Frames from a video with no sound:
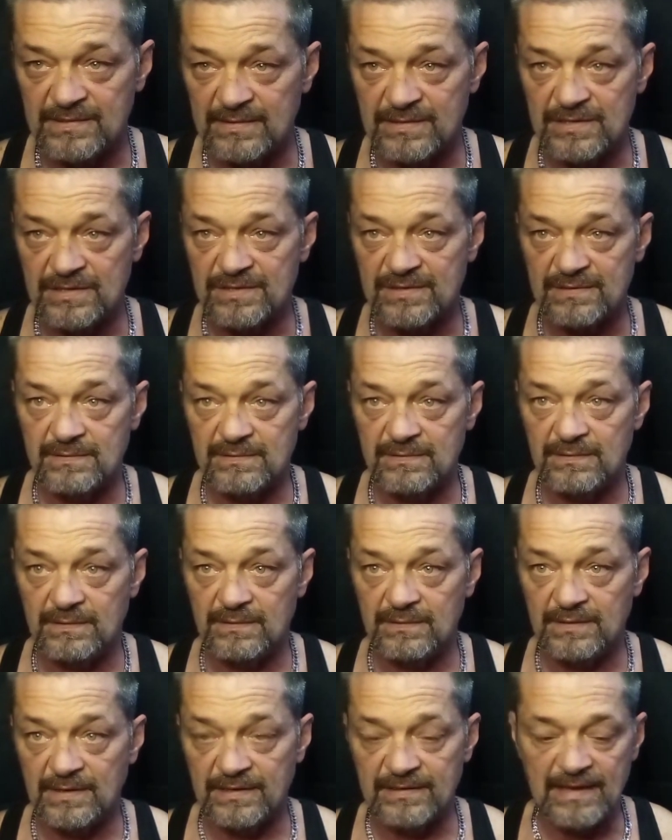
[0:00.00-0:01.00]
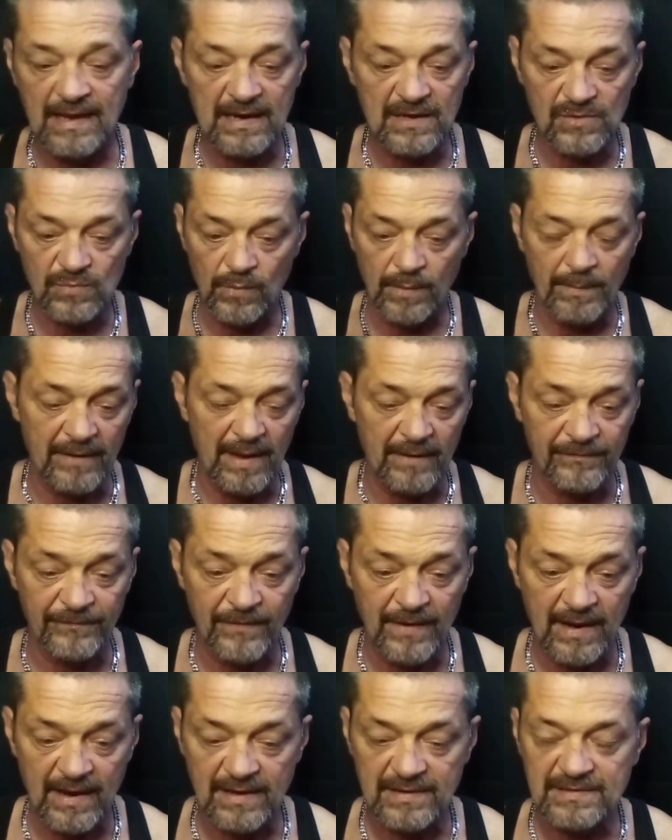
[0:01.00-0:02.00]
it just the days went by
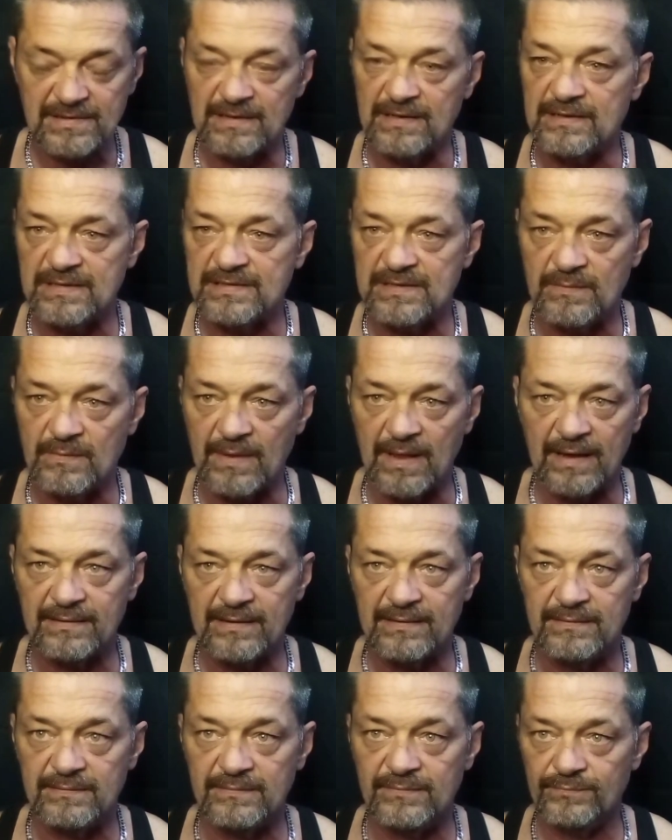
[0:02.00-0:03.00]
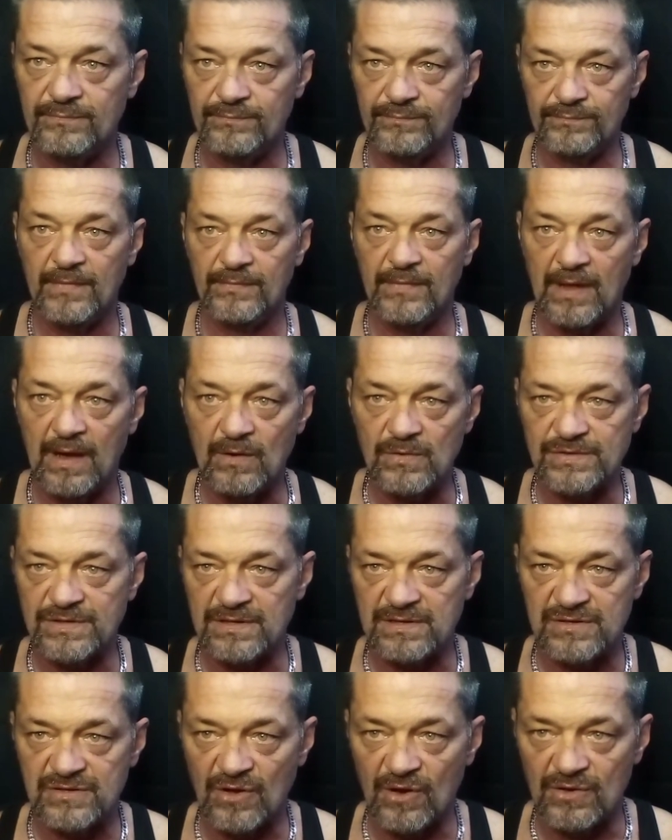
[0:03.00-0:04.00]
fast, and it seemed like I
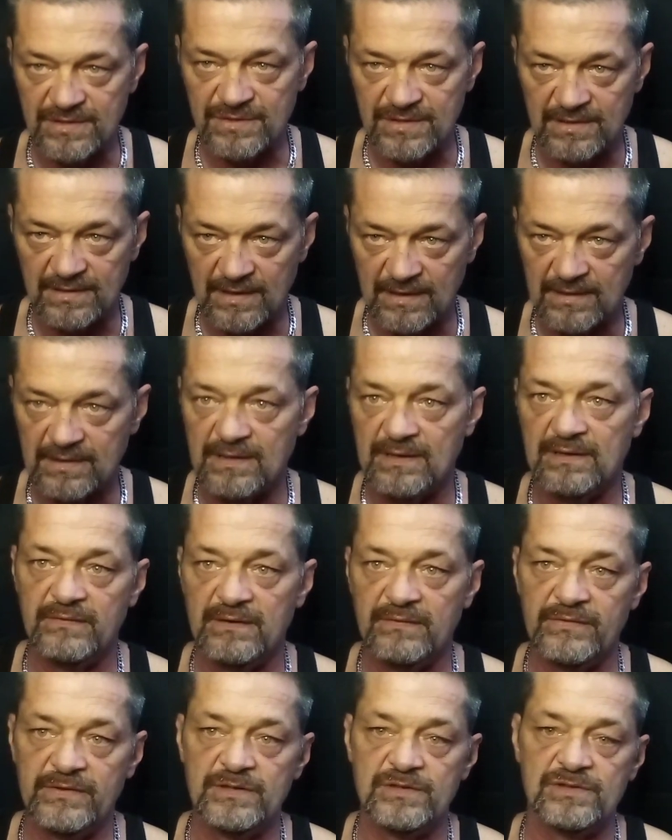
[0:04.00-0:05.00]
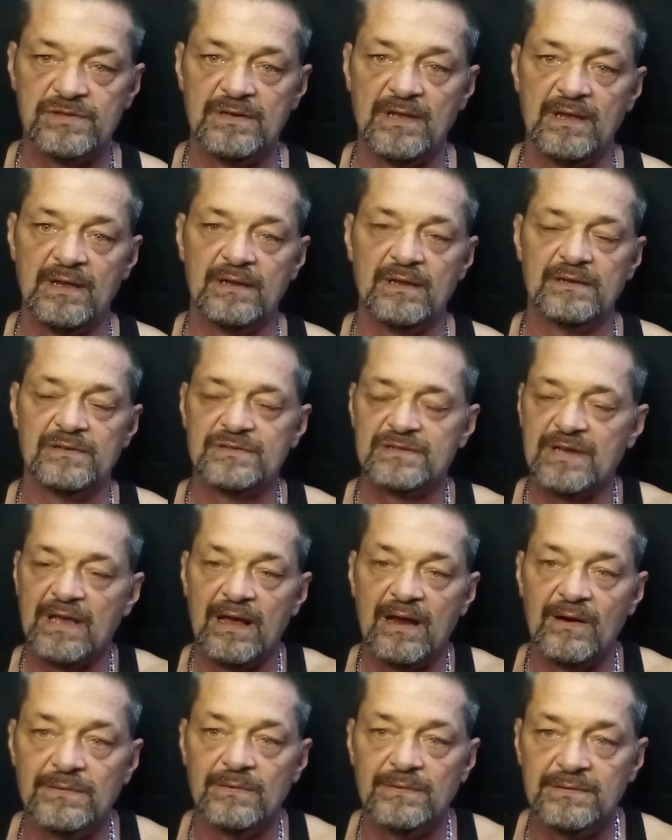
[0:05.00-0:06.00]
was exhausted at the end of each day. I was
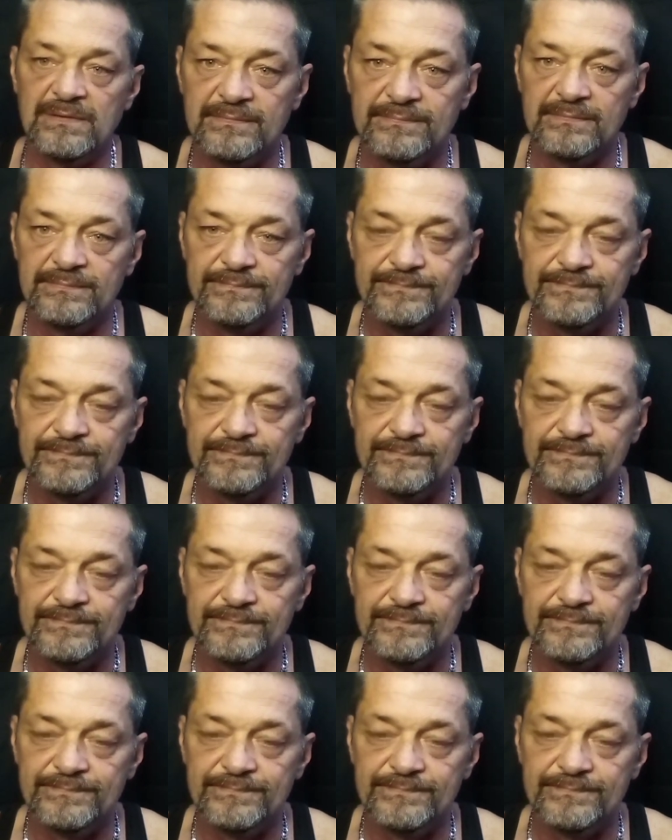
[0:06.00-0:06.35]
tired,